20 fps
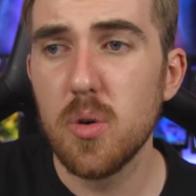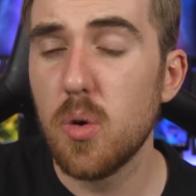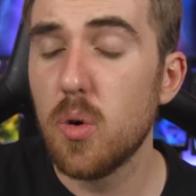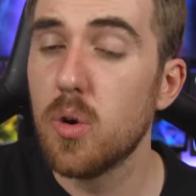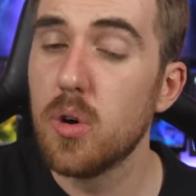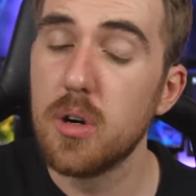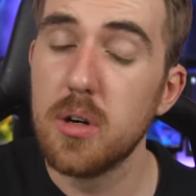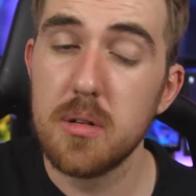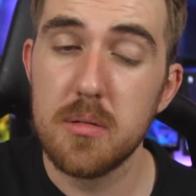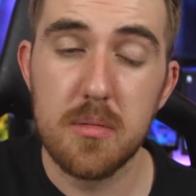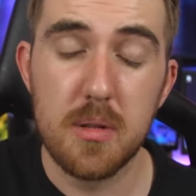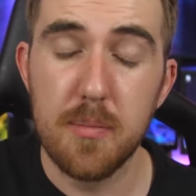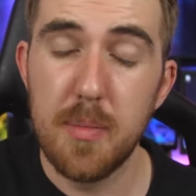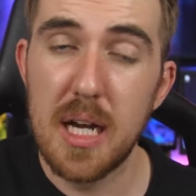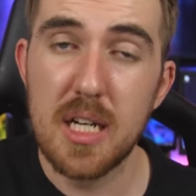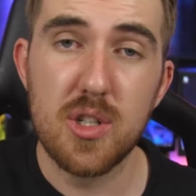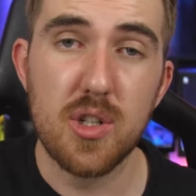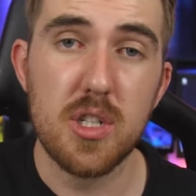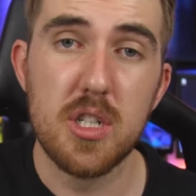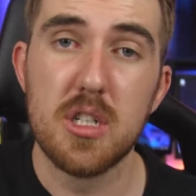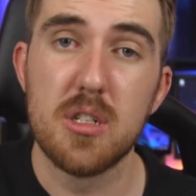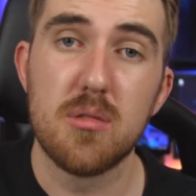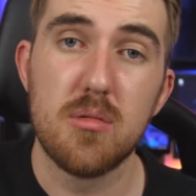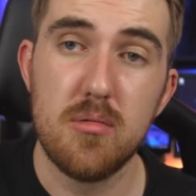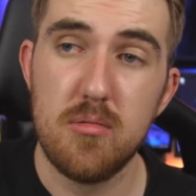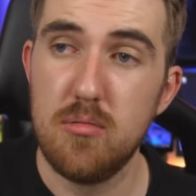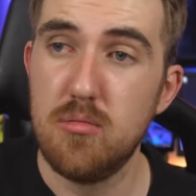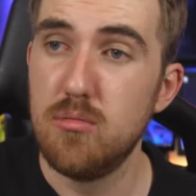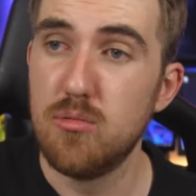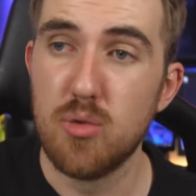or the battery just
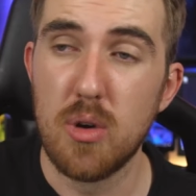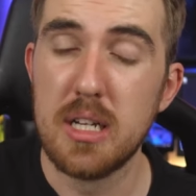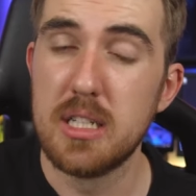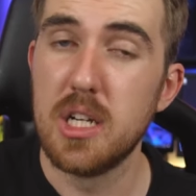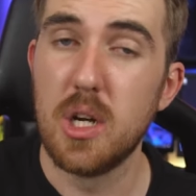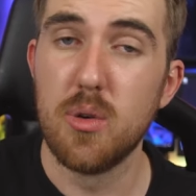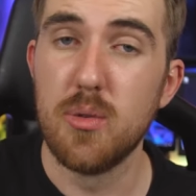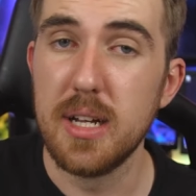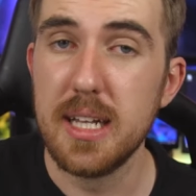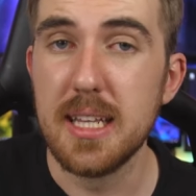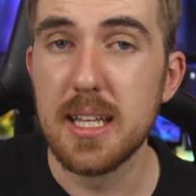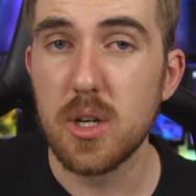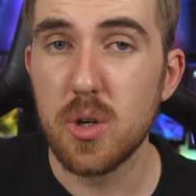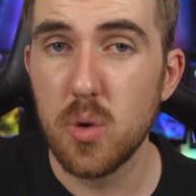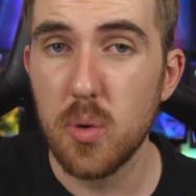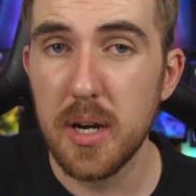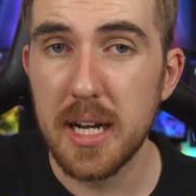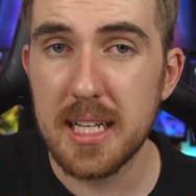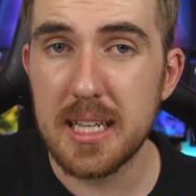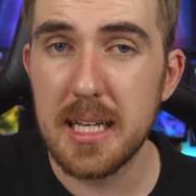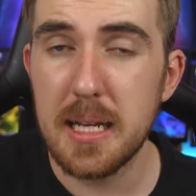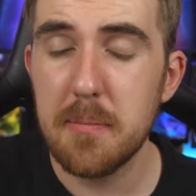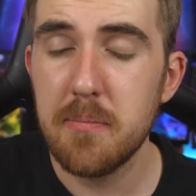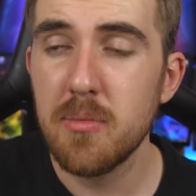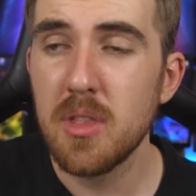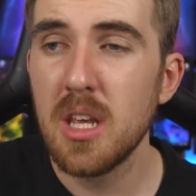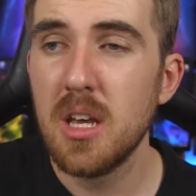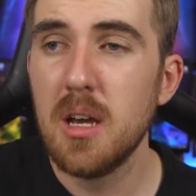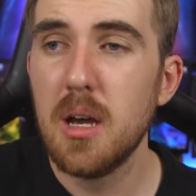runs out really quickly.